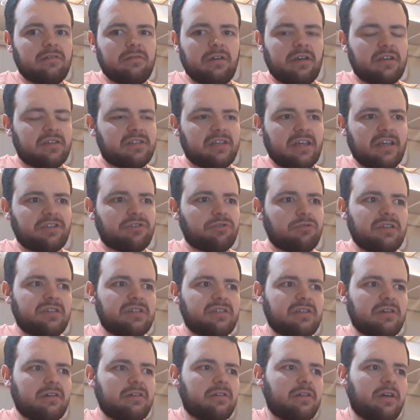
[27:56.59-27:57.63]
Accessory
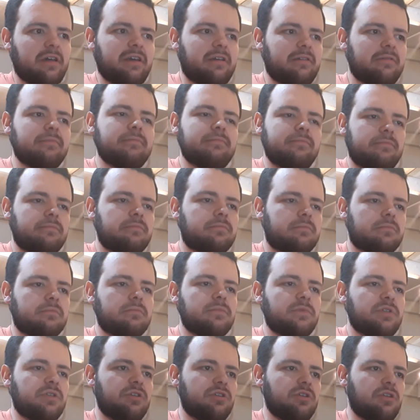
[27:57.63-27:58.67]
stuff, like,
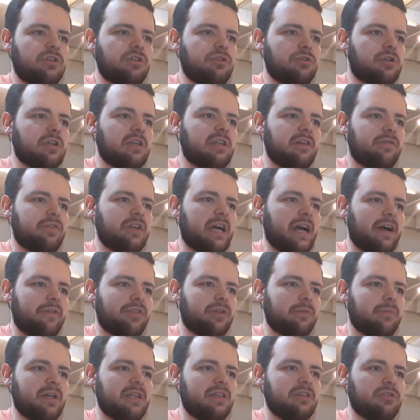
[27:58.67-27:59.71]
you can even have
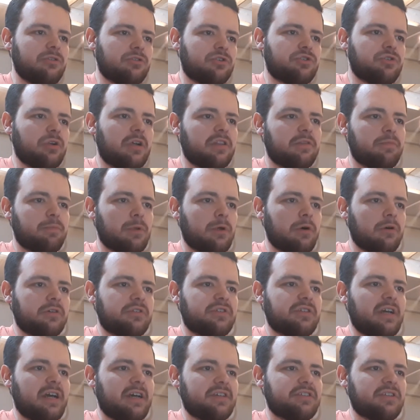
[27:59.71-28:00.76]
them in your strength
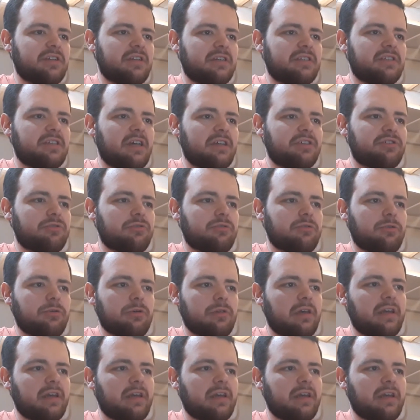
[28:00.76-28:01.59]
blocks as an accessory, or